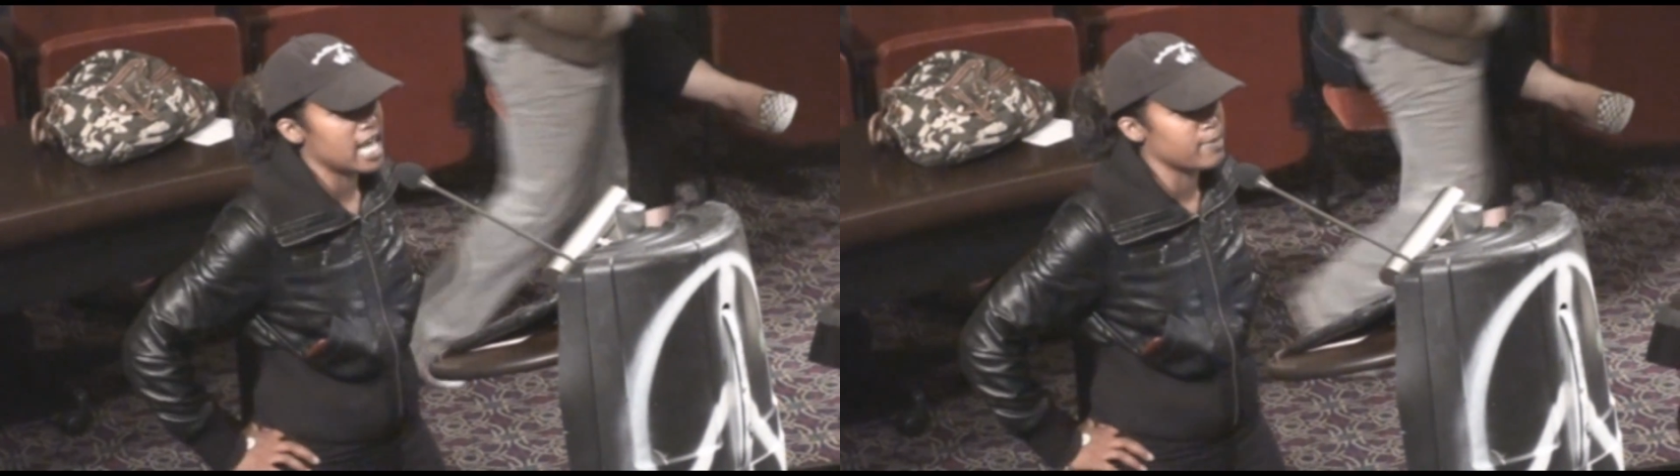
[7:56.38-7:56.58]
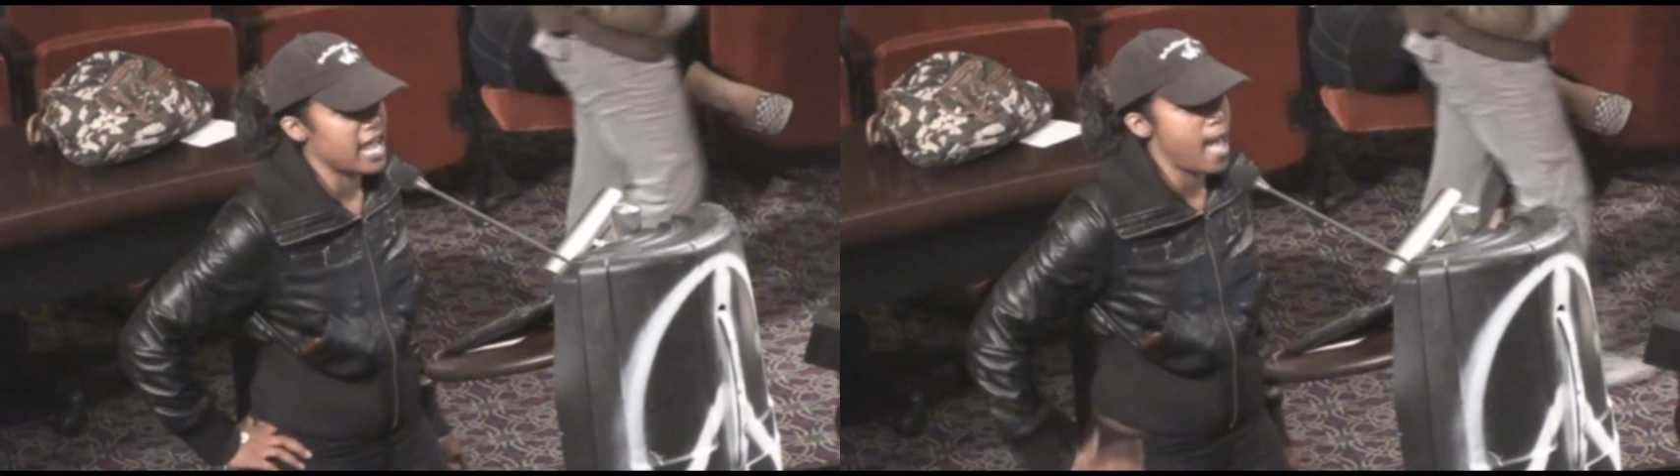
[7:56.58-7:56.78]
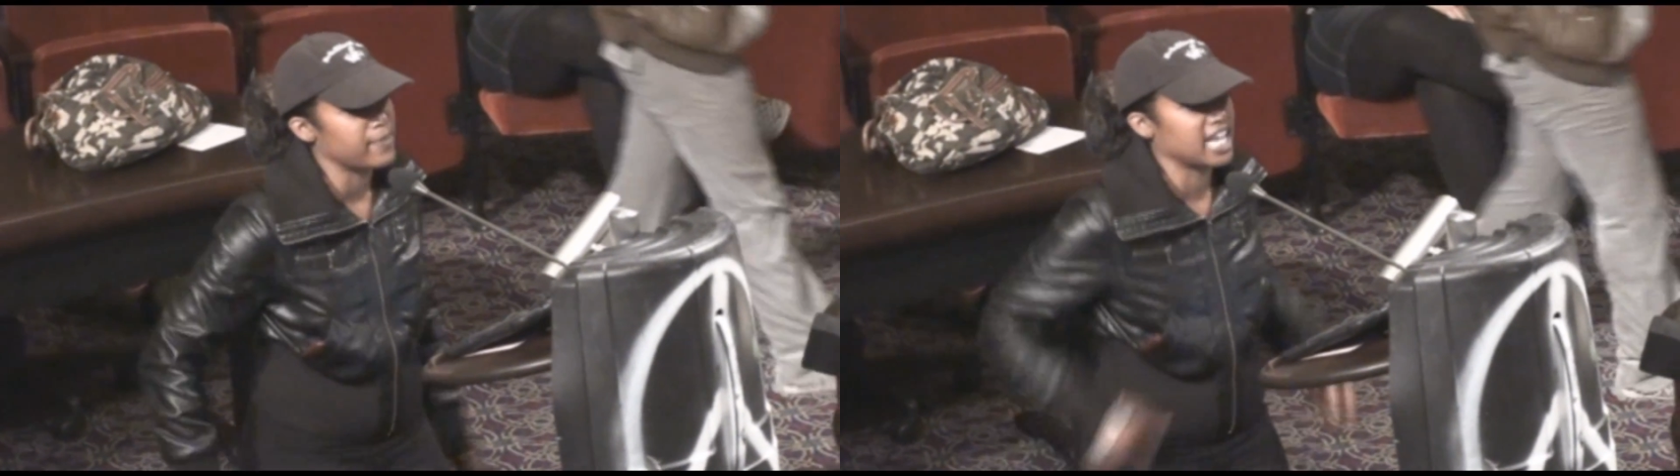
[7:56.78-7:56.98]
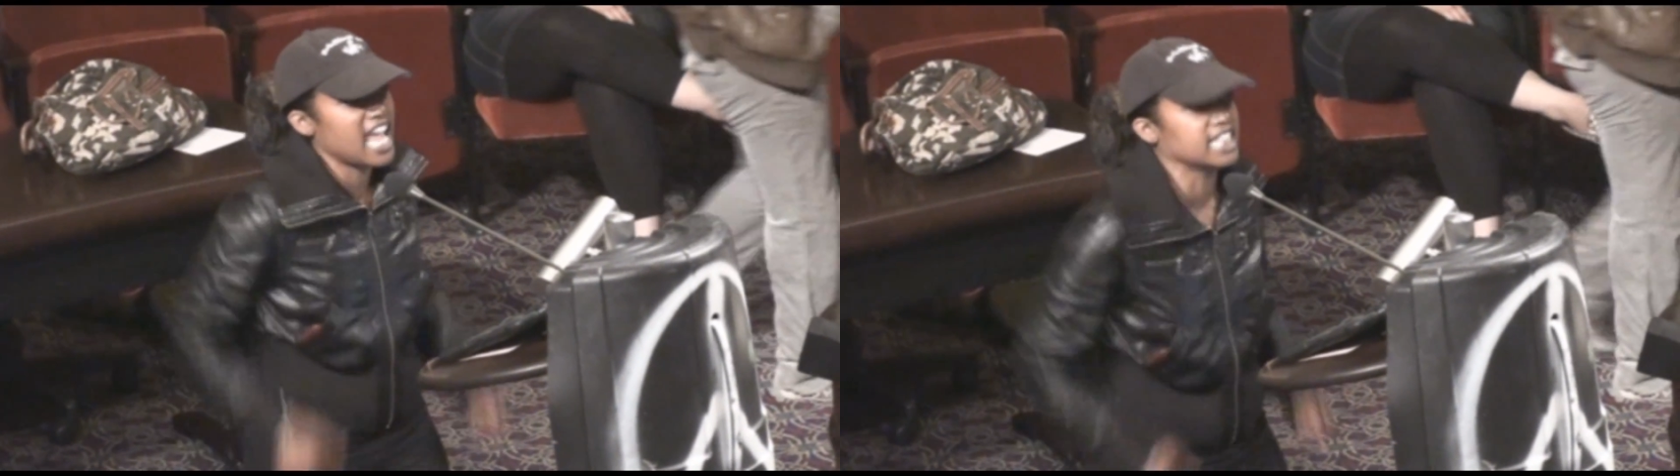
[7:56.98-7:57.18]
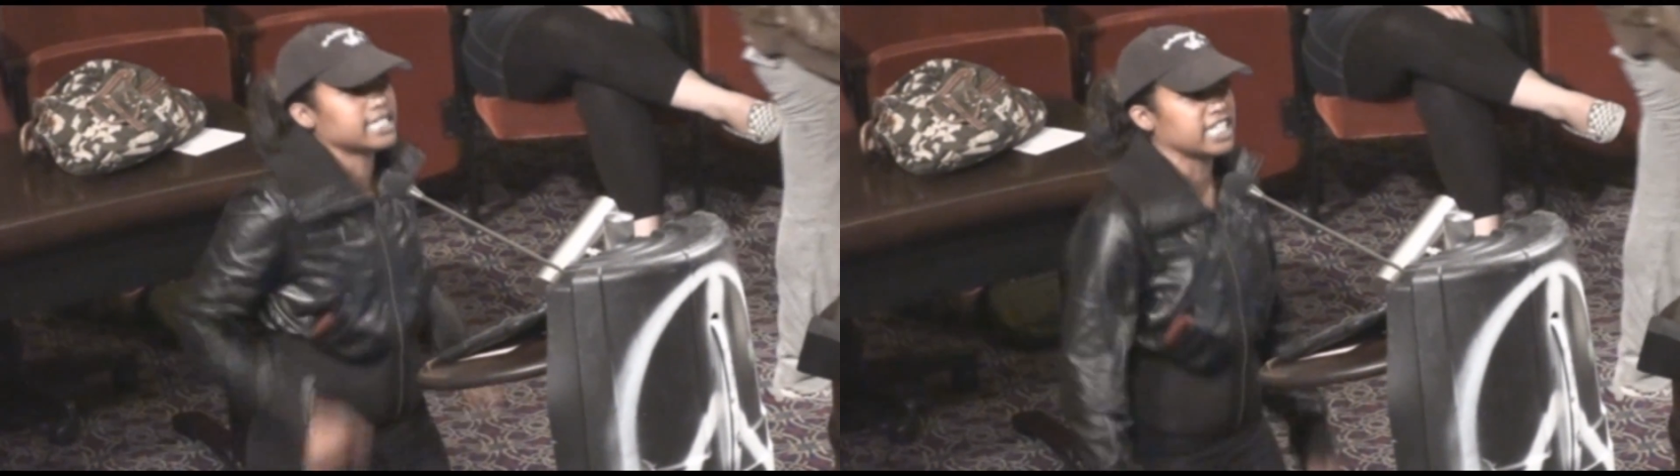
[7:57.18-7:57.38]
Mayday been
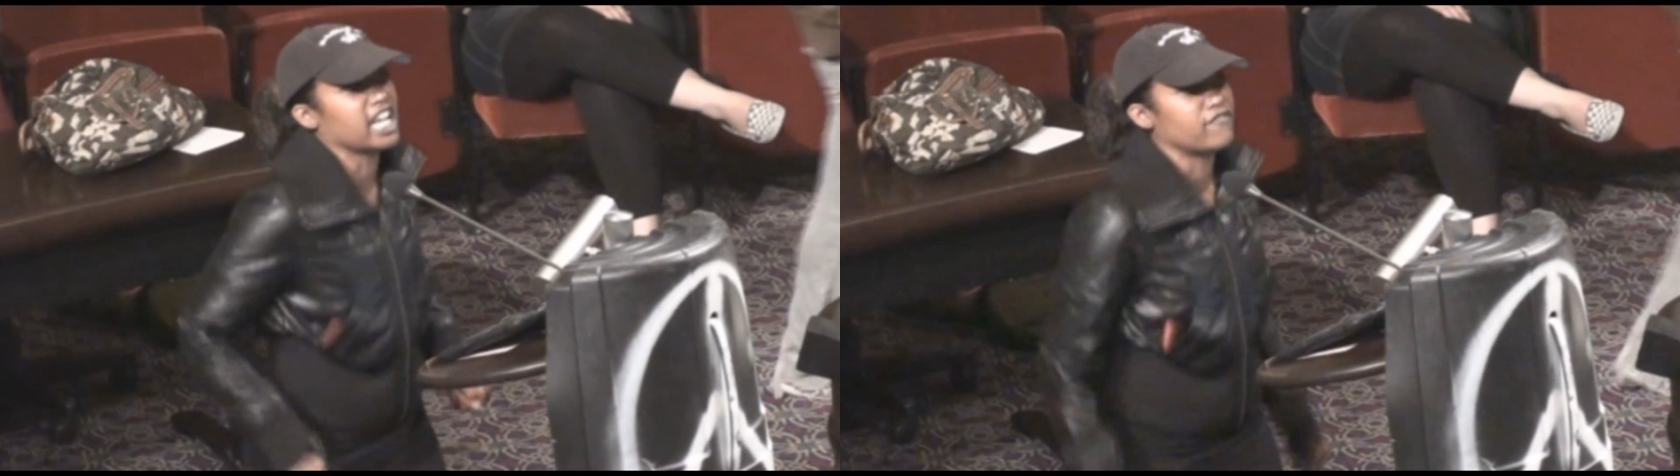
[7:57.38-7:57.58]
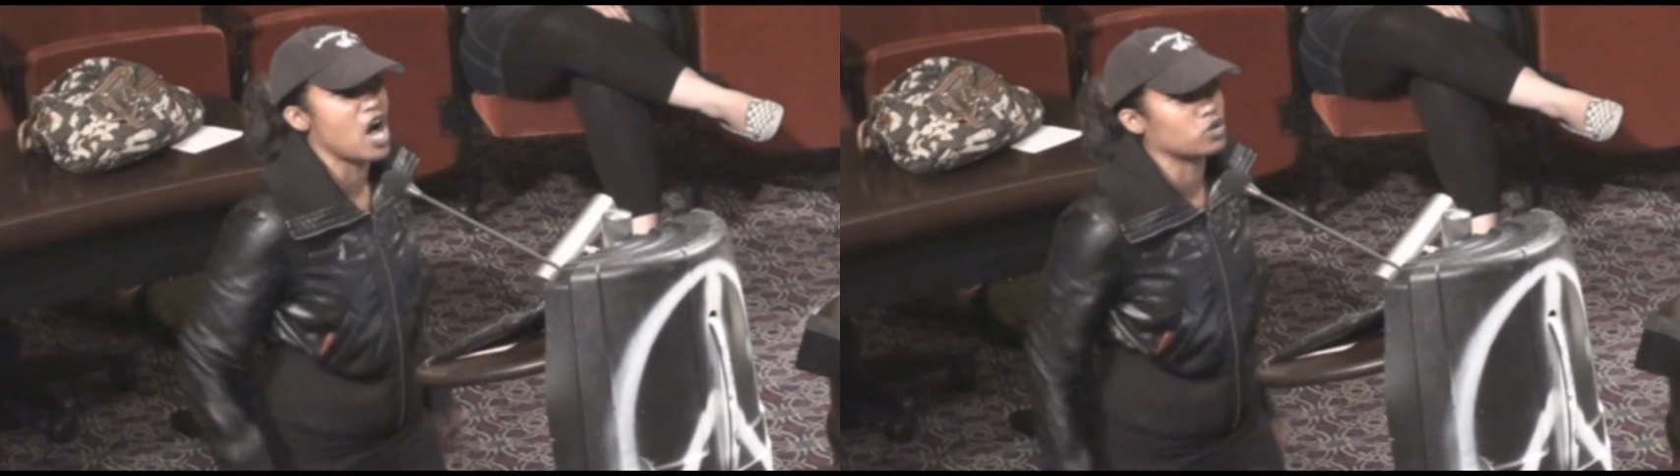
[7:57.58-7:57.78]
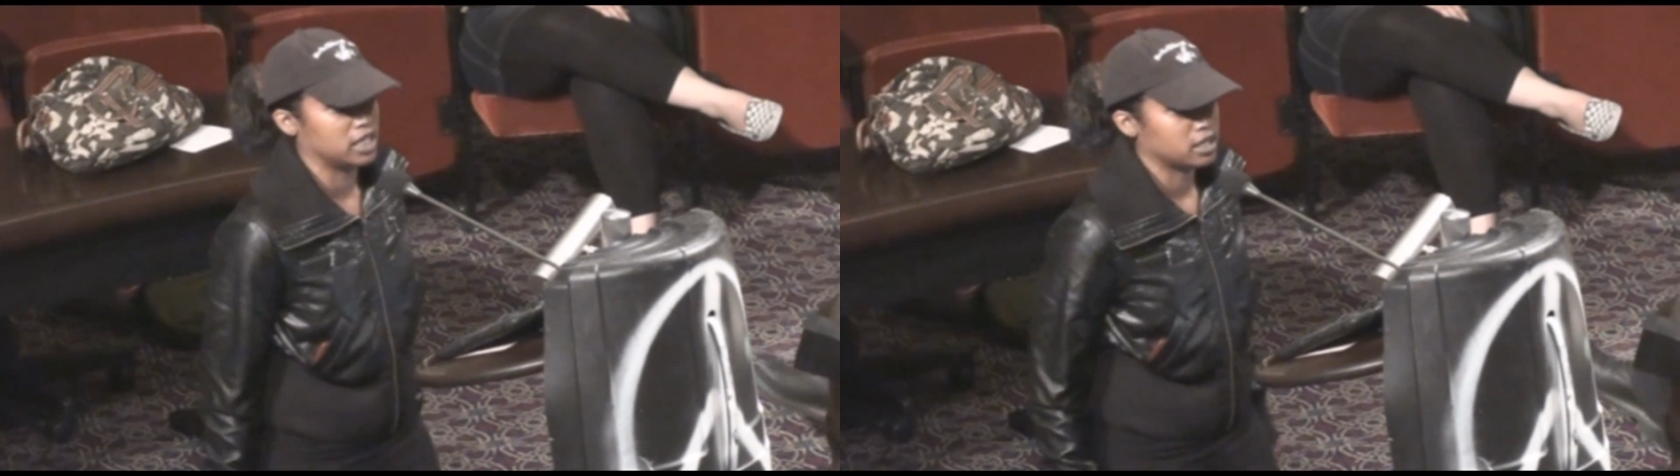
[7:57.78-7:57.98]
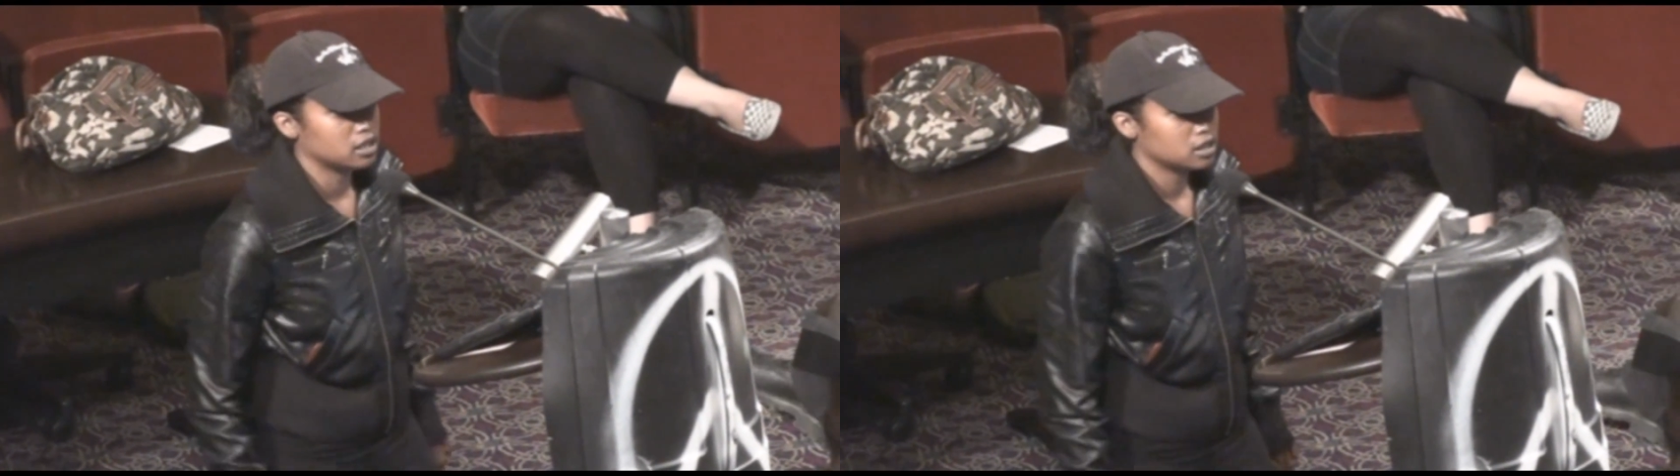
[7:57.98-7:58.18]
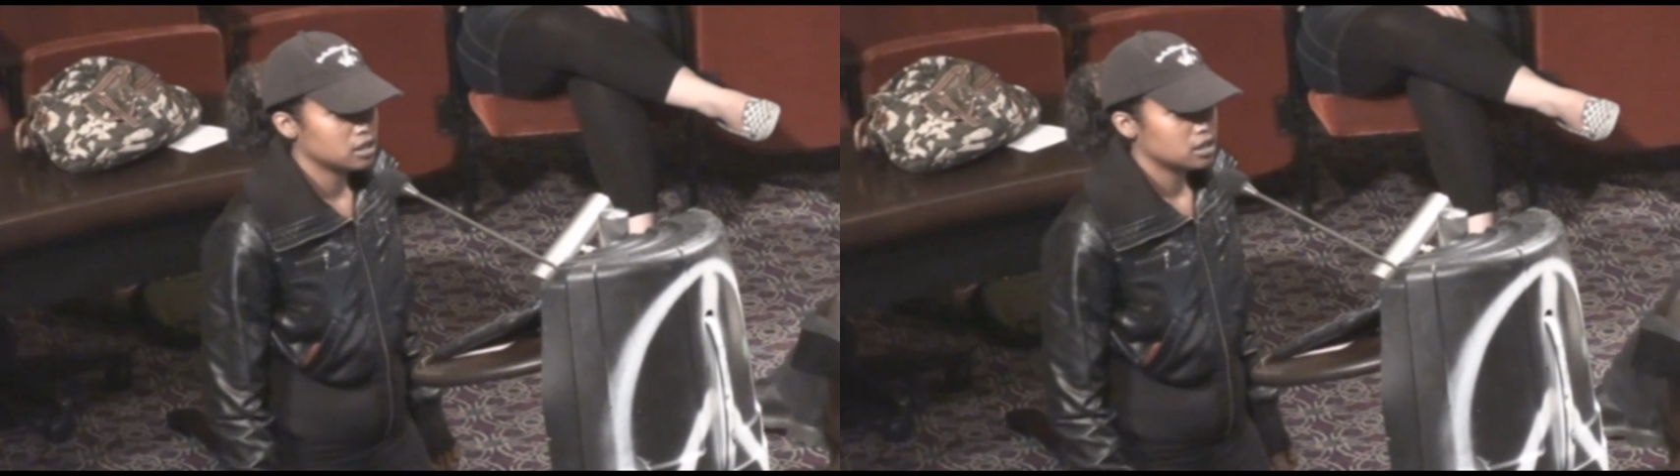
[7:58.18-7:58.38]
happening in the city of Oakland?